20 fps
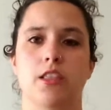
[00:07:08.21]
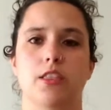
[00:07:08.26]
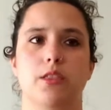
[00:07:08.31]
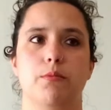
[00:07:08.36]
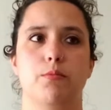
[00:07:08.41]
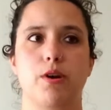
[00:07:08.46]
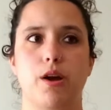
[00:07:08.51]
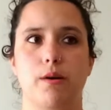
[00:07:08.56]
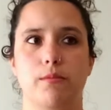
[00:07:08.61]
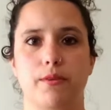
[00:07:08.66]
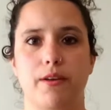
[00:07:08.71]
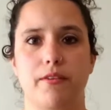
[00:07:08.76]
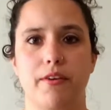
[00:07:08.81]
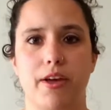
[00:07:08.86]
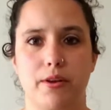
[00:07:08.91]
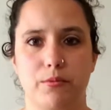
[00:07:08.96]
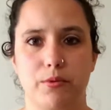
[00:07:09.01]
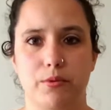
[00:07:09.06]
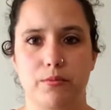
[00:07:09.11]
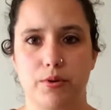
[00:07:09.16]
The problem I've
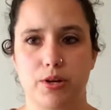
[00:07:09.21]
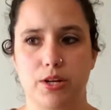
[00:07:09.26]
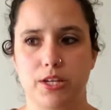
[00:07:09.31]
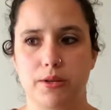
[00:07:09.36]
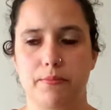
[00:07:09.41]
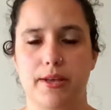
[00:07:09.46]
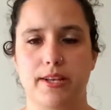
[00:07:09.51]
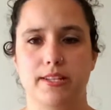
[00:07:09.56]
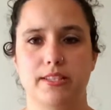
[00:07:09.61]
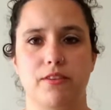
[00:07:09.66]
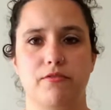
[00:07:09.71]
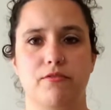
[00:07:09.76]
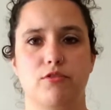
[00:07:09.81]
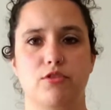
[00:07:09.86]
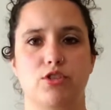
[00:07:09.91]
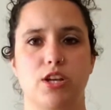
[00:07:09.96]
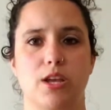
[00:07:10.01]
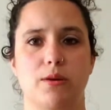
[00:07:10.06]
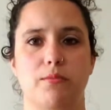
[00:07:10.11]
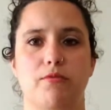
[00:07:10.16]
had with market bags I've
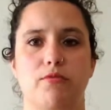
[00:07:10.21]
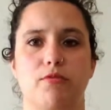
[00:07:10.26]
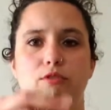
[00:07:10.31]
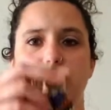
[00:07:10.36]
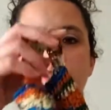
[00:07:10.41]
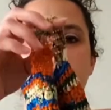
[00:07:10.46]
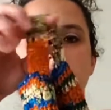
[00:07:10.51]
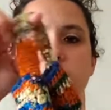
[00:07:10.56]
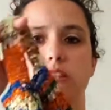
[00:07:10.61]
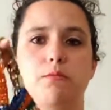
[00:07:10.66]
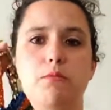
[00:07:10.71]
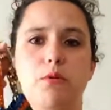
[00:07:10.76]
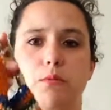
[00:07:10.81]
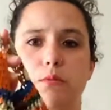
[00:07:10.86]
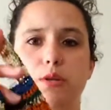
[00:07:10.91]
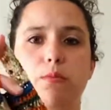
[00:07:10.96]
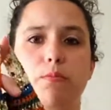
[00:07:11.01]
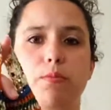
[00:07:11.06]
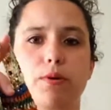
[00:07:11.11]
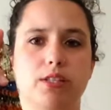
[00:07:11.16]
crocheted before is that the
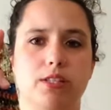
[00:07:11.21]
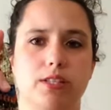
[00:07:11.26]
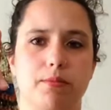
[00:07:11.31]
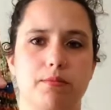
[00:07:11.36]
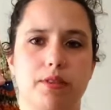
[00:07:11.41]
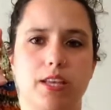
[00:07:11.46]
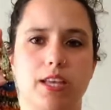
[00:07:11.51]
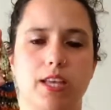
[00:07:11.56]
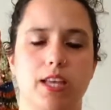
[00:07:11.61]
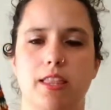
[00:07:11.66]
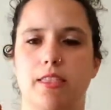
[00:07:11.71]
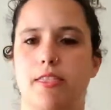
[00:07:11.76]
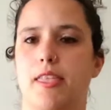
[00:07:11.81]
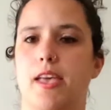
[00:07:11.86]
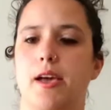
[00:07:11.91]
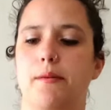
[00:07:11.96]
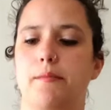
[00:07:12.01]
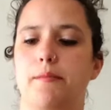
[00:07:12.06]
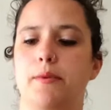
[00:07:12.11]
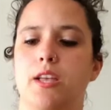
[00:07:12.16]
moment you put something in
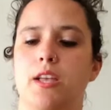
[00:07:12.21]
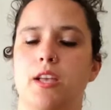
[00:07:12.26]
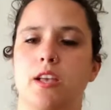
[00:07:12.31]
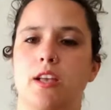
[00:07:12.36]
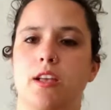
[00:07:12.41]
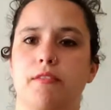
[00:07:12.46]
them,